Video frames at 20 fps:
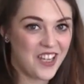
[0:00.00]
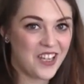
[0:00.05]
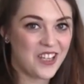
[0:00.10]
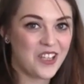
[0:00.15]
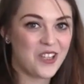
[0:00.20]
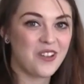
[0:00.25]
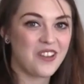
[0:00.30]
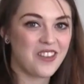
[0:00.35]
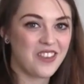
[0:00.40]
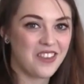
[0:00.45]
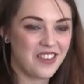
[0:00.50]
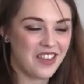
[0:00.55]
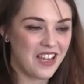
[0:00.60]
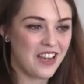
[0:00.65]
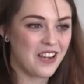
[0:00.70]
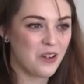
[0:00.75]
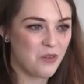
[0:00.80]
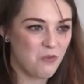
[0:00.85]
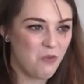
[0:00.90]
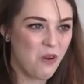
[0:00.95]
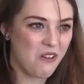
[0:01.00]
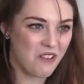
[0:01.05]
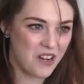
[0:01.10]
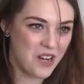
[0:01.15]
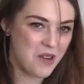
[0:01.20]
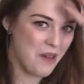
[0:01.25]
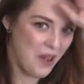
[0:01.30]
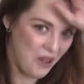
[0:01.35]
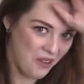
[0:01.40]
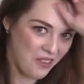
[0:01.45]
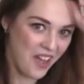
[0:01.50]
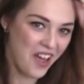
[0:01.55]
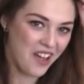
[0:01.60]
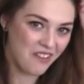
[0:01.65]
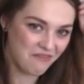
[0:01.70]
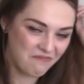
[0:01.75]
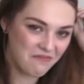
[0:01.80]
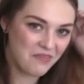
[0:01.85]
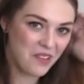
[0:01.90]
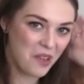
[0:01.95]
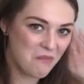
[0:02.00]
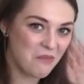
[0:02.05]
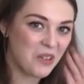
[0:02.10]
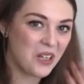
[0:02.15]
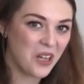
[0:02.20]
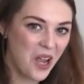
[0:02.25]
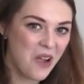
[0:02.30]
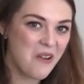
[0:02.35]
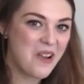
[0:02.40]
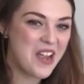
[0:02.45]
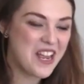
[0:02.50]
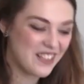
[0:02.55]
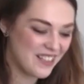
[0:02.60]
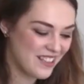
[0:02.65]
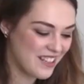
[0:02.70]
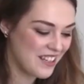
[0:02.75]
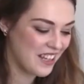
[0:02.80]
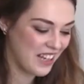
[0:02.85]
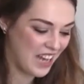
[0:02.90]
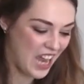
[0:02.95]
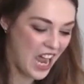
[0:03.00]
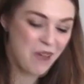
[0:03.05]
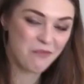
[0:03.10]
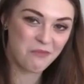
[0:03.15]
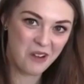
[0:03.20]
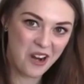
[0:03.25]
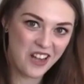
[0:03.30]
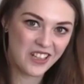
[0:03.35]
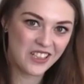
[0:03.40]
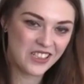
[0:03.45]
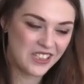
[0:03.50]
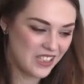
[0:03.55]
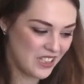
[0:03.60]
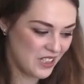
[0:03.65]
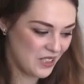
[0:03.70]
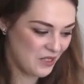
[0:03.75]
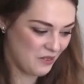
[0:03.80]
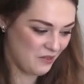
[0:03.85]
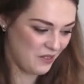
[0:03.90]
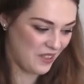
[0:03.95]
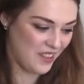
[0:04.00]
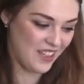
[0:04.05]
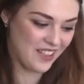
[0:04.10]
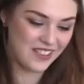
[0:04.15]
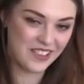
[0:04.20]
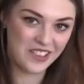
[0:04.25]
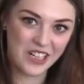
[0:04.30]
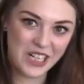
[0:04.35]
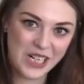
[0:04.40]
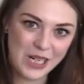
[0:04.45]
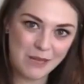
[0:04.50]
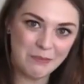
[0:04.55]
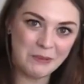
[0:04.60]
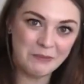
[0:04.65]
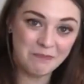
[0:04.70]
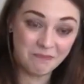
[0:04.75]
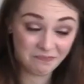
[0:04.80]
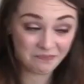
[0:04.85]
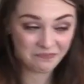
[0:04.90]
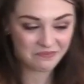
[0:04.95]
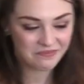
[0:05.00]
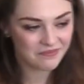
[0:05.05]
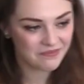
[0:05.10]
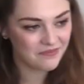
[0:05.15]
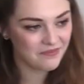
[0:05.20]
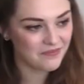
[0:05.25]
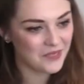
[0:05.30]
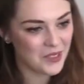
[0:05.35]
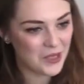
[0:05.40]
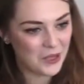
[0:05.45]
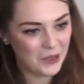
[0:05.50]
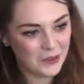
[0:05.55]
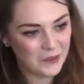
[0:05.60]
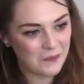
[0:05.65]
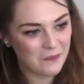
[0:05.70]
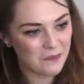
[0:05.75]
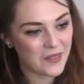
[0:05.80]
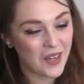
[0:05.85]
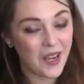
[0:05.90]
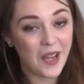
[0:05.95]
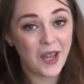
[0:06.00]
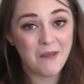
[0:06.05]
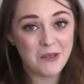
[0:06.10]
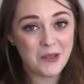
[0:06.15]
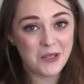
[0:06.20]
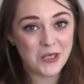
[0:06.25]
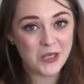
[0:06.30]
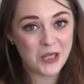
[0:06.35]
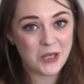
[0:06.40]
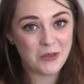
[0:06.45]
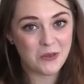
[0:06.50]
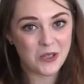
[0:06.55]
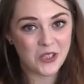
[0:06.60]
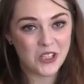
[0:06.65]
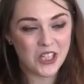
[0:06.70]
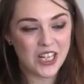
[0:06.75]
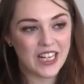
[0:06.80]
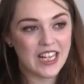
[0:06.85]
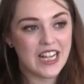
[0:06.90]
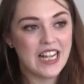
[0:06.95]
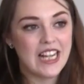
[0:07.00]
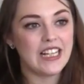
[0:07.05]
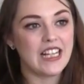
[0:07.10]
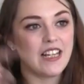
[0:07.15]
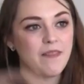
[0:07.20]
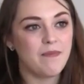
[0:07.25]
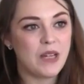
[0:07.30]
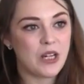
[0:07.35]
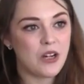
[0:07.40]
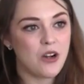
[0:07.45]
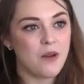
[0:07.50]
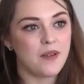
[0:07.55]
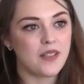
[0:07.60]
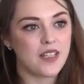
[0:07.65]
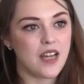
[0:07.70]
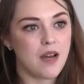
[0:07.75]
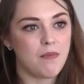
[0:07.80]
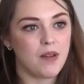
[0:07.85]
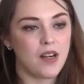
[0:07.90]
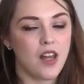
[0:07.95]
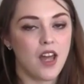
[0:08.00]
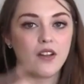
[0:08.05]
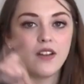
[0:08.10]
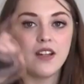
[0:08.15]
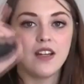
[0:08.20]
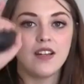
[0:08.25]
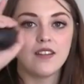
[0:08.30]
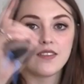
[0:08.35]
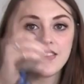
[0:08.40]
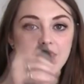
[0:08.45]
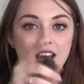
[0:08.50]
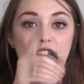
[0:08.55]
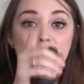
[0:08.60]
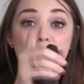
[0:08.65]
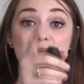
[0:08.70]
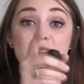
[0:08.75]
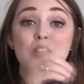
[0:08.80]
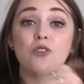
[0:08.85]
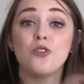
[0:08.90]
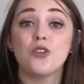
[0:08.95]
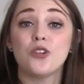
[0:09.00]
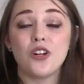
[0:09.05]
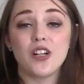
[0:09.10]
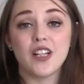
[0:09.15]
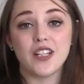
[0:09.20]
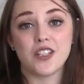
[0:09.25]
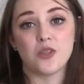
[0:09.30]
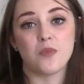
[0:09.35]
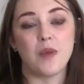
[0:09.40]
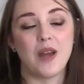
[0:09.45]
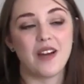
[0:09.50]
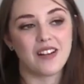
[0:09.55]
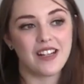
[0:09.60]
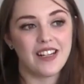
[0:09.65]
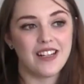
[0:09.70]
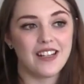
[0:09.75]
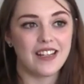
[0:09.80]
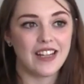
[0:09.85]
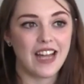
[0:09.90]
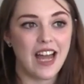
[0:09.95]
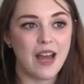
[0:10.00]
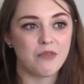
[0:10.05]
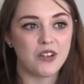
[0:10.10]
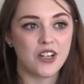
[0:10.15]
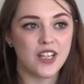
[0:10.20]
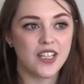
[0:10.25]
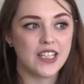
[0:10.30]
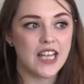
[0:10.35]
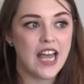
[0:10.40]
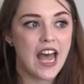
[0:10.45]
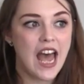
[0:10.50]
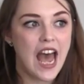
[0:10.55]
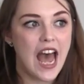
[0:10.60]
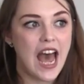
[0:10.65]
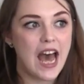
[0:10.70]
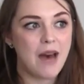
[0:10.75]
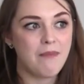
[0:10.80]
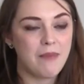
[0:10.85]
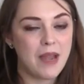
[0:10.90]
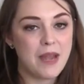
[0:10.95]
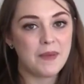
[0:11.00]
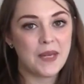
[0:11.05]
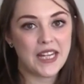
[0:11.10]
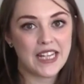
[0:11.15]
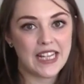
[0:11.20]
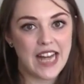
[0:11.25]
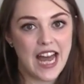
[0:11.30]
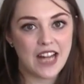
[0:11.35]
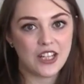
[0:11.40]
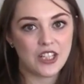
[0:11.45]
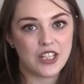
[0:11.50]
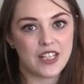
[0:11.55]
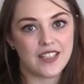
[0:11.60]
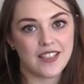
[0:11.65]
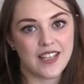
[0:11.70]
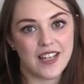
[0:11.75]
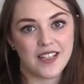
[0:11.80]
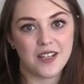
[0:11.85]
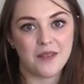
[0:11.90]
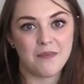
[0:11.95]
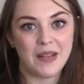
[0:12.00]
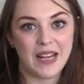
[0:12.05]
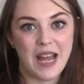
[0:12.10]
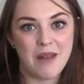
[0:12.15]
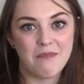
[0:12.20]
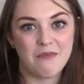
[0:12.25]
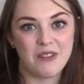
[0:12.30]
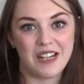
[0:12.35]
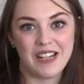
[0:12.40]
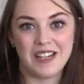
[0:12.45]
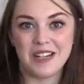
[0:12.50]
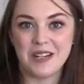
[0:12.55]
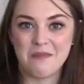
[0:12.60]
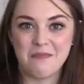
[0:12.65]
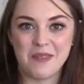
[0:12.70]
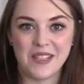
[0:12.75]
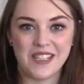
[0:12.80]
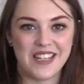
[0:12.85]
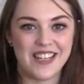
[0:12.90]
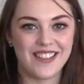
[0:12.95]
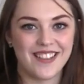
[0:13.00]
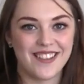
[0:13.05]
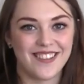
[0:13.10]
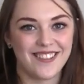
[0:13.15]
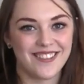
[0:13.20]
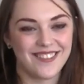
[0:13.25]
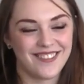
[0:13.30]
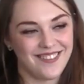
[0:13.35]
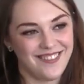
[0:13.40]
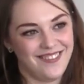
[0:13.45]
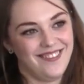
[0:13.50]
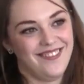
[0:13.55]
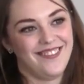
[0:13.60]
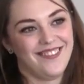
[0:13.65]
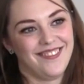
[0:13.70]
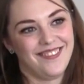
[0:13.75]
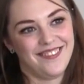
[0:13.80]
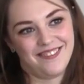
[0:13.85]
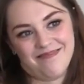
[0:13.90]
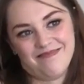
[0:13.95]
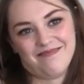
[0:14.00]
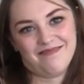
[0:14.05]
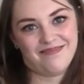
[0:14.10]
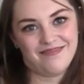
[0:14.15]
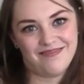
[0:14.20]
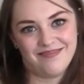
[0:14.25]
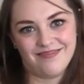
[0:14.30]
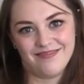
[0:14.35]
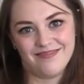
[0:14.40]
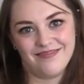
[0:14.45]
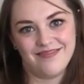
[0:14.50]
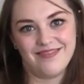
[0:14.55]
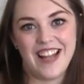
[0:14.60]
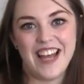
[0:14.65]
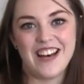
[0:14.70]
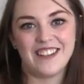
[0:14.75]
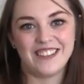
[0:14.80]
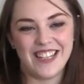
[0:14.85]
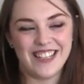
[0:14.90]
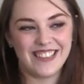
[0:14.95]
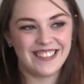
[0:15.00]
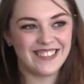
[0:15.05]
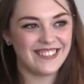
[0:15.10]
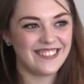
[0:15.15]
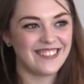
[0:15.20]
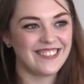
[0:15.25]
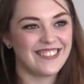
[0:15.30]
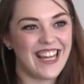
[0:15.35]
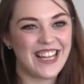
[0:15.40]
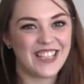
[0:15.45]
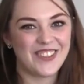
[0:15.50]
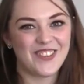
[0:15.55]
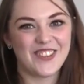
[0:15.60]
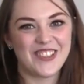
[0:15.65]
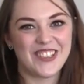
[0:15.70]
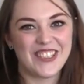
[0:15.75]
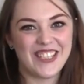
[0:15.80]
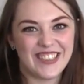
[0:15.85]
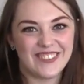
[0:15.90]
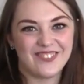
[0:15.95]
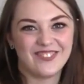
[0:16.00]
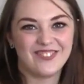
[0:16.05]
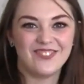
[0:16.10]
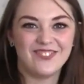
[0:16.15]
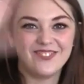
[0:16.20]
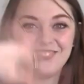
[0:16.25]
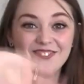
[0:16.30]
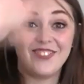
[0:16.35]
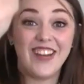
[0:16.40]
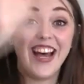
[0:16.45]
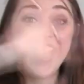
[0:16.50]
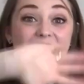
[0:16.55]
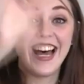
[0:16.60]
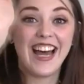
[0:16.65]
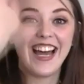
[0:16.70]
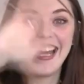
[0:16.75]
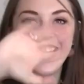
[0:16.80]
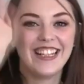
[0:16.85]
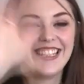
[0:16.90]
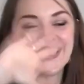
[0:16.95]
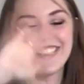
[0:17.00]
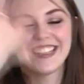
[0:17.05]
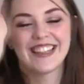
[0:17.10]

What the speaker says: You can think and worry about that. I'm going to go into the camera with this garb. Cool. I hope you enjoyed watching. Leave me a comment down below. Tell me your knowledge about cleaning cameras and maybe I can actually set up my camera cleaning business. Nailed it. Thanks for watching. Bye!